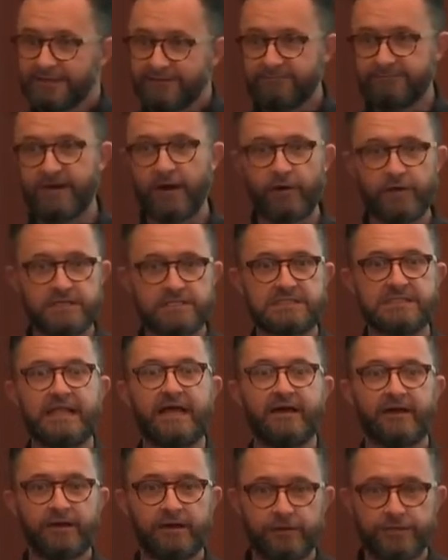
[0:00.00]
various
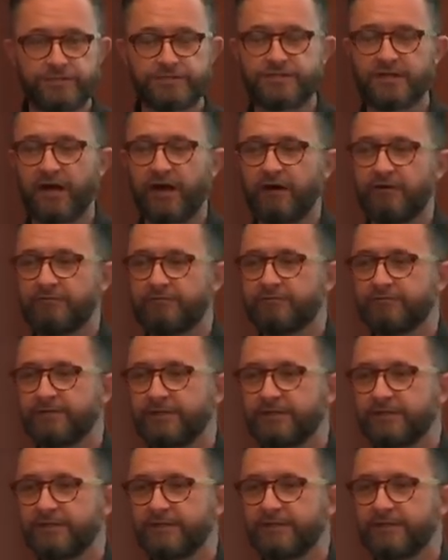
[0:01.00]
layers of,
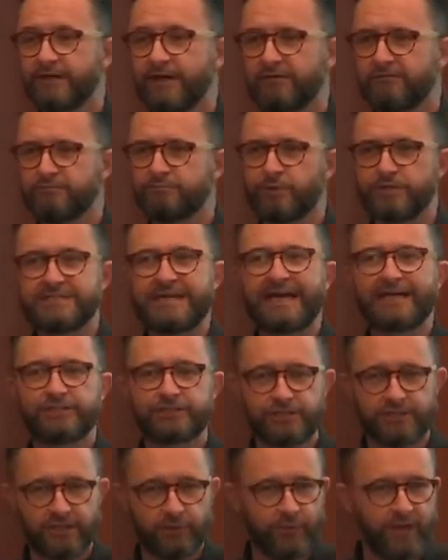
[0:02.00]
uh, of
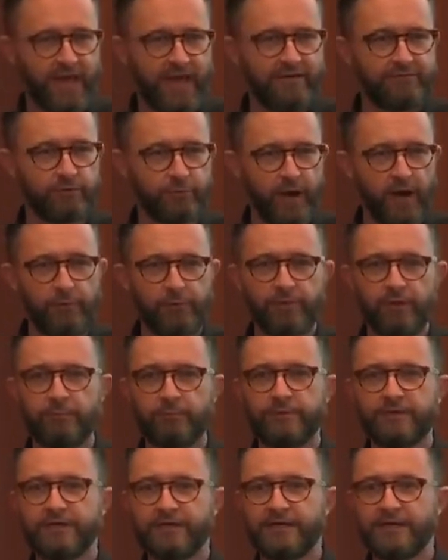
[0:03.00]
protection that we have around them.